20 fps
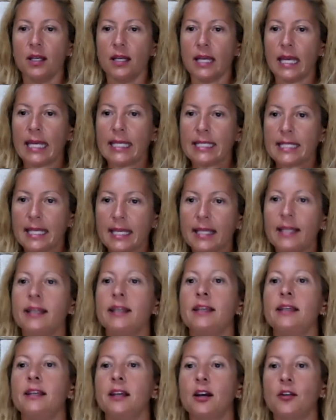and
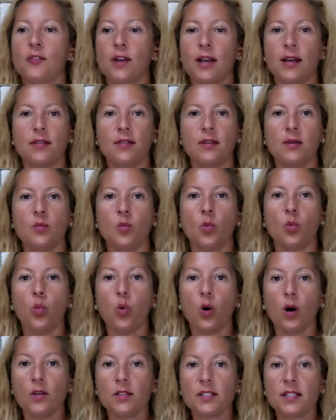hear around them
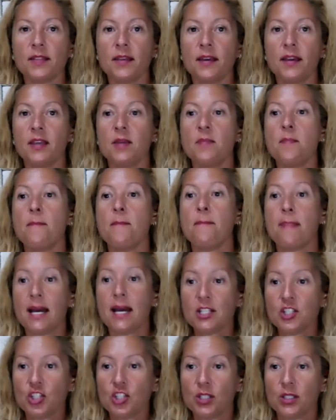whilst they
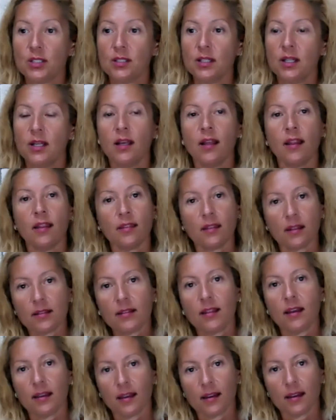imagine that
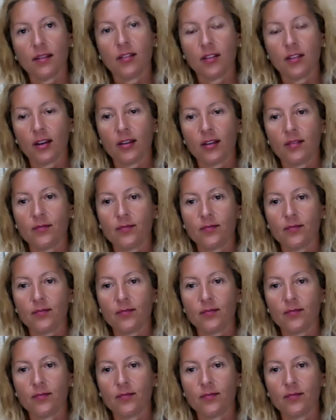they are there.